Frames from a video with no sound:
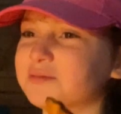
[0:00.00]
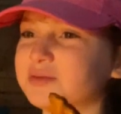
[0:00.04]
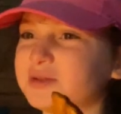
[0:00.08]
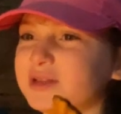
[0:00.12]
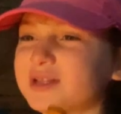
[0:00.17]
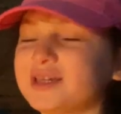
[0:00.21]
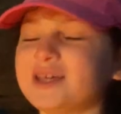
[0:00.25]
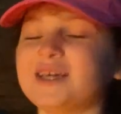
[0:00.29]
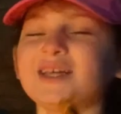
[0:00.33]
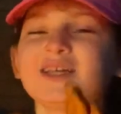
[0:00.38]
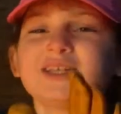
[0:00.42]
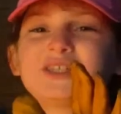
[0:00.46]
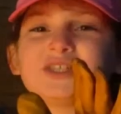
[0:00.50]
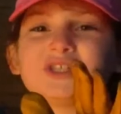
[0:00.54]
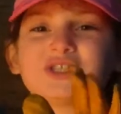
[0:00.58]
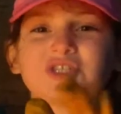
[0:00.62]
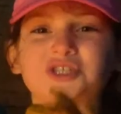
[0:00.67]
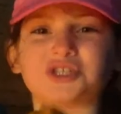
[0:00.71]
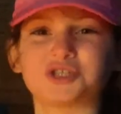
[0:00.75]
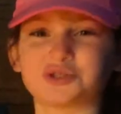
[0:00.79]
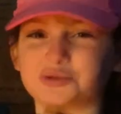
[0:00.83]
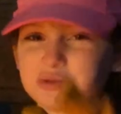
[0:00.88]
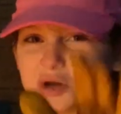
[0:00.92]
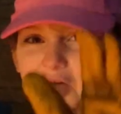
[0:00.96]
please
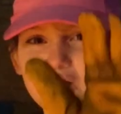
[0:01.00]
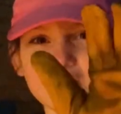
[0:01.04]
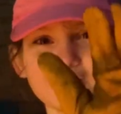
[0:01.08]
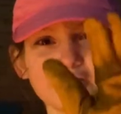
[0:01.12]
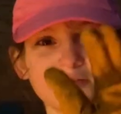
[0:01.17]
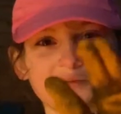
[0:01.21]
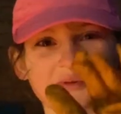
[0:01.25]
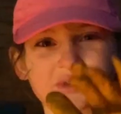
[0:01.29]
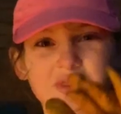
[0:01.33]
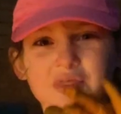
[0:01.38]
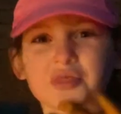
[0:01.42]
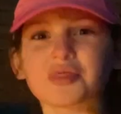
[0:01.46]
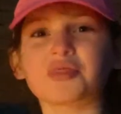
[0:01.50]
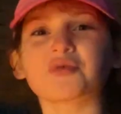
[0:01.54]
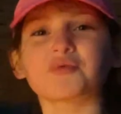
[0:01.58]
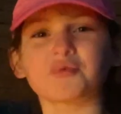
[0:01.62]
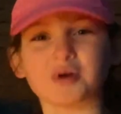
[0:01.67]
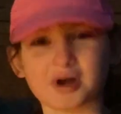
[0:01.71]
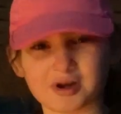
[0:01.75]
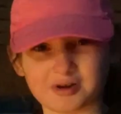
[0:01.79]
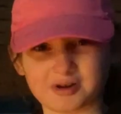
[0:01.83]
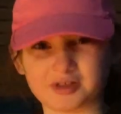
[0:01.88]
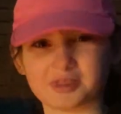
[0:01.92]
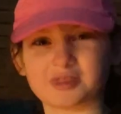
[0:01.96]
do not leave us a
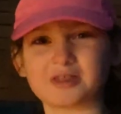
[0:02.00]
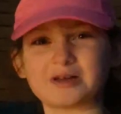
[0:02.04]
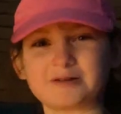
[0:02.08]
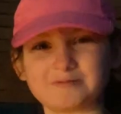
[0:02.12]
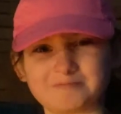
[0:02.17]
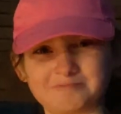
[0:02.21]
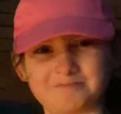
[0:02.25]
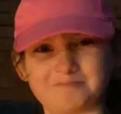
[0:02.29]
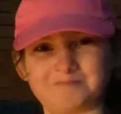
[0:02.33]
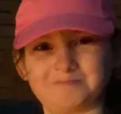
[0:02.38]
threony thumb.